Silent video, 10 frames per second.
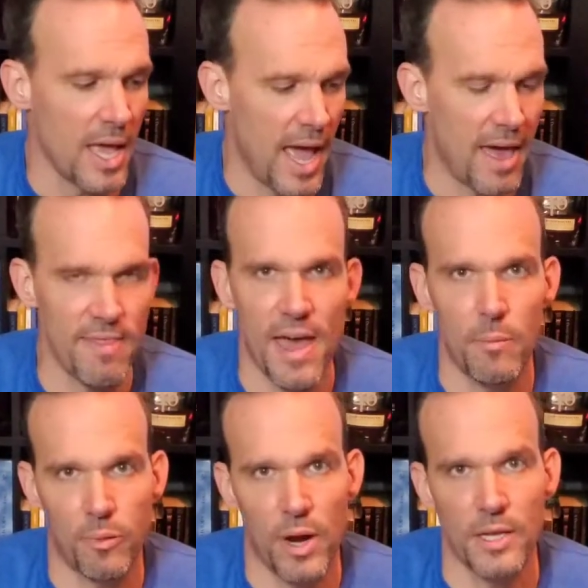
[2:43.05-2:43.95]
at
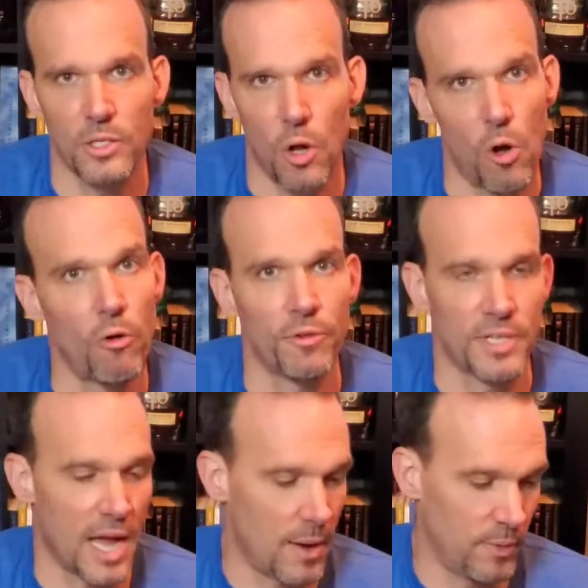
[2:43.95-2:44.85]
that price all the
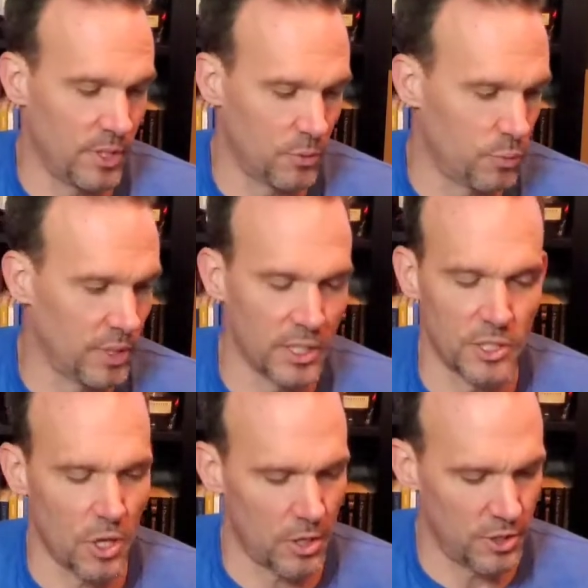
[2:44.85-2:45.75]
time, which is really
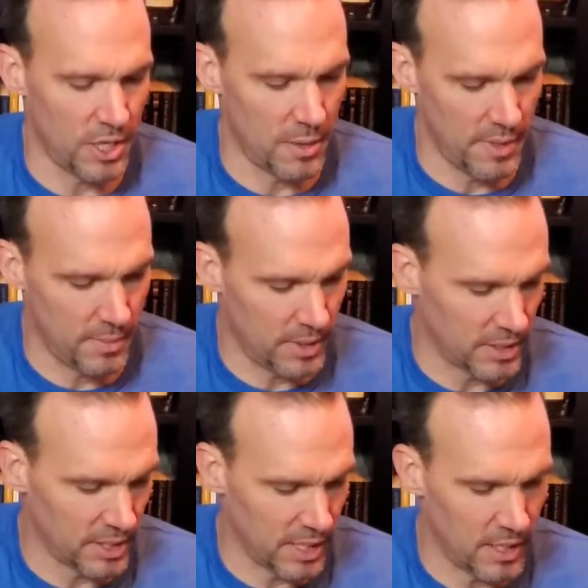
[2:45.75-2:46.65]
astonishing to me
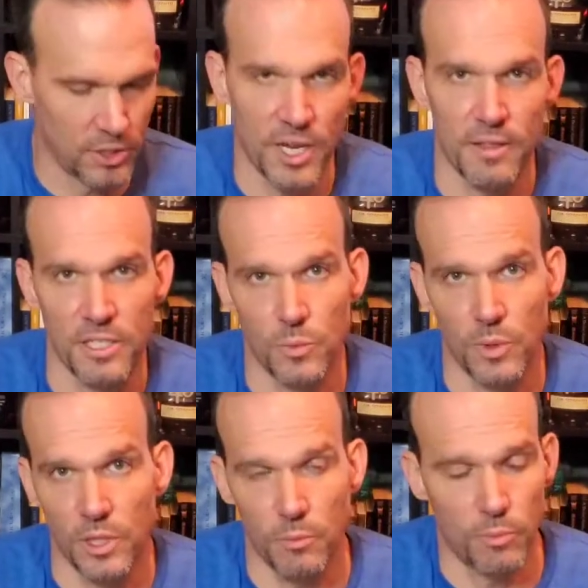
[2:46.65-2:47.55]
because I understand this is
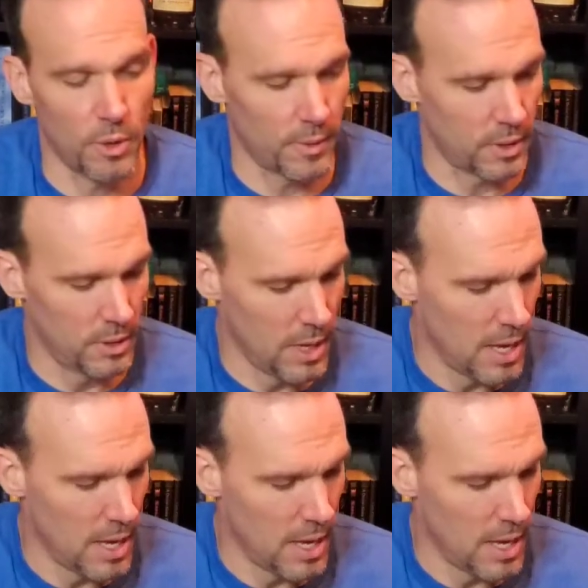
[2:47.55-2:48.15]
really good bourbon.